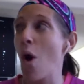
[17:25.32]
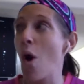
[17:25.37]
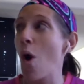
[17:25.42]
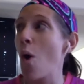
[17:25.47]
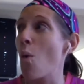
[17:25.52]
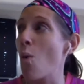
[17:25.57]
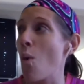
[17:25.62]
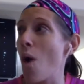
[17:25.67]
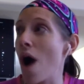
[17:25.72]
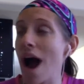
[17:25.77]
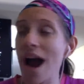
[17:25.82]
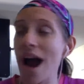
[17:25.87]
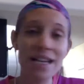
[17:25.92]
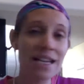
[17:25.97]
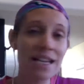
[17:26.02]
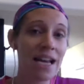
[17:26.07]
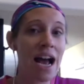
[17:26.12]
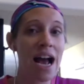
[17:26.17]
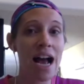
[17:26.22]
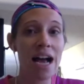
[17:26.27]
Why
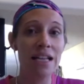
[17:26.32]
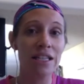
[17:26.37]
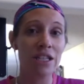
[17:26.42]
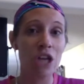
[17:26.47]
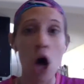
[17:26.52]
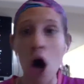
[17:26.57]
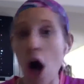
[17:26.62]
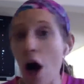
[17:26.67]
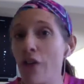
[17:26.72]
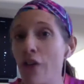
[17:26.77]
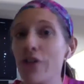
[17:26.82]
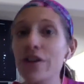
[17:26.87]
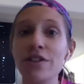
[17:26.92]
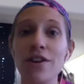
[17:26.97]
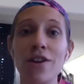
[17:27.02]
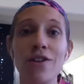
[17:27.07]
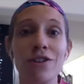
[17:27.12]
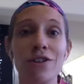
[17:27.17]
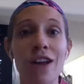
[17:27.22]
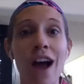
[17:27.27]
does all these
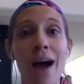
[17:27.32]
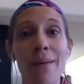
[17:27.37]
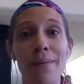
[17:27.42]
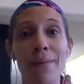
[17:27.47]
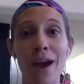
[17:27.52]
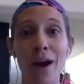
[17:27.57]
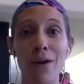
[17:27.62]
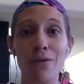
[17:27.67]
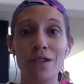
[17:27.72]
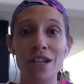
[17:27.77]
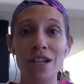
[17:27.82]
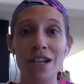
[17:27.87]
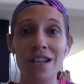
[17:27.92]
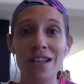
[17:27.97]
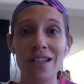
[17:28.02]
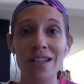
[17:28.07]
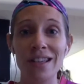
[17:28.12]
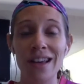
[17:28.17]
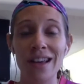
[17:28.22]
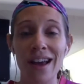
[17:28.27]
other top
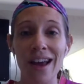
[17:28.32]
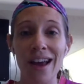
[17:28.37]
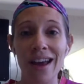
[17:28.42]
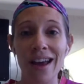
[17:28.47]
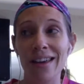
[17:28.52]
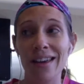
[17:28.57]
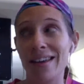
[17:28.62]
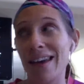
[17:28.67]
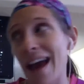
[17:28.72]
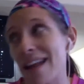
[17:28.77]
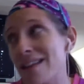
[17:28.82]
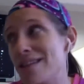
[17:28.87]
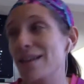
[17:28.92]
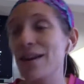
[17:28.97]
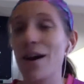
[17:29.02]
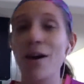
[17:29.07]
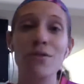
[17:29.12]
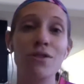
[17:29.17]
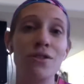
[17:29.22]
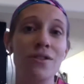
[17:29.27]
coaches get to
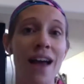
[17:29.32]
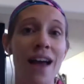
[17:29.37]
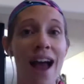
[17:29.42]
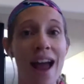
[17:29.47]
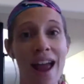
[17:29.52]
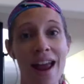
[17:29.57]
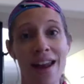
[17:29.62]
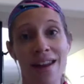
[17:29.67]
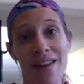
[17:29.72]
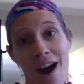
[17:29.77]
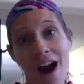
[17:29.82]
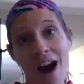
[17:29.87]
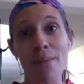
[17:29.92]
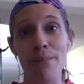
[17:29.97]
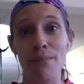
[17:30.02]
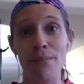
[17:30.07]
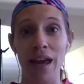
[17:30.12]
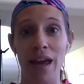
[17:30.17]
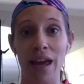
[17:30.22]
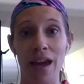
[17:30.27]
go do that and not
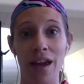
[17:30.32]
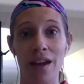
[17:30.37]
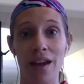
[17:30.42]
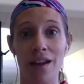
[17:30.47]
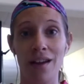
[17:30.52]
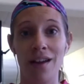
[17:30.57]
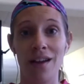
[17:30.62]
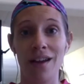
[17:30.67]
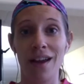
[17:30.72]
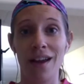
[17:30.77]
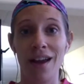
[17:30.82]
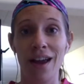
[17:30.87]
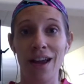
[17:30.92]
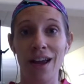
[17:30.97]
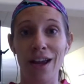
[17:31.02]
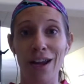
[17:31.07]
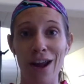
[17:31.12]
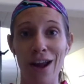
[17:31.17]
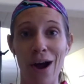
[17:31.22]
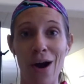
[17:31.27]
me?
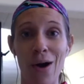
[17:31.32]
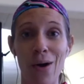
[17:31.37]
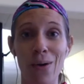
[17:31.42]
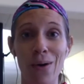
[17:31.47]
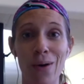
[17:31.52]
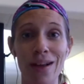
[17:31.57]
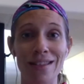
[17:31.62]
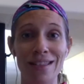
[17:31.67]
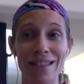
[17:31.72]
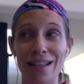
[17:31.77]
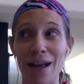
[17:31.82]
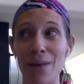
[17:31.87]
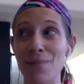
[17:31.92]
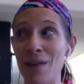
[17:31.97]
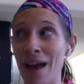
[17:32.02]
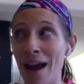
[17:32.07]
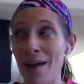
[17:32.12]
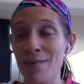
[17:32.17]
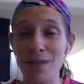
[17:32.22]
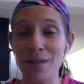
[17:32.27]

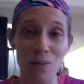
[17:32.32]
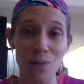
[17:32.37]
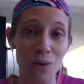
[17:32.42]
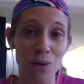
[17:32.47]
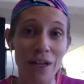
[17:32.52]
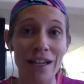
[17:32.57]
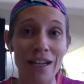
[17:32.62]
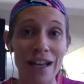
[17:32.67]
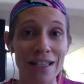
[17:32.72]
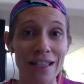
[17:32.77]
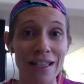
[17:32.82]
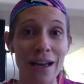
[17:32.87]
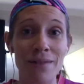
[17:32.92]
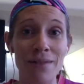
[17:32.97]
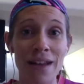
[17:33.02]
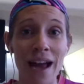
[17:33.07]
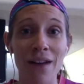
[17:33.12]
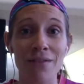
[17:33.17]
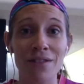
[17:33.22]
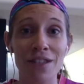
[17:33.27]
Sometimes it really does come
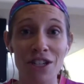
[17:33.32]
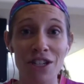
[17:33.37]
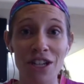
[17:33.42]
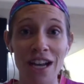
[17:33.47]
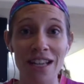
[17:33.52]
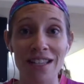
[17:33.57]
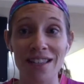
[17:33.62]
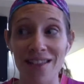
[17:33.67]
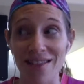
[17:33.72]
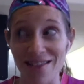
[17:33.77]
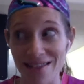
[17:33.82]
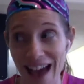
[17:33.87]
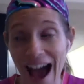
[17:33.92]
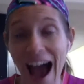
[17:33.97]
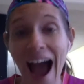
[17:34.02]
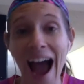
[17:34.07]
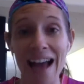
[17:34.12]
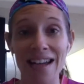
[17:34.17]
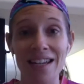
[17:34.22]
down to just that.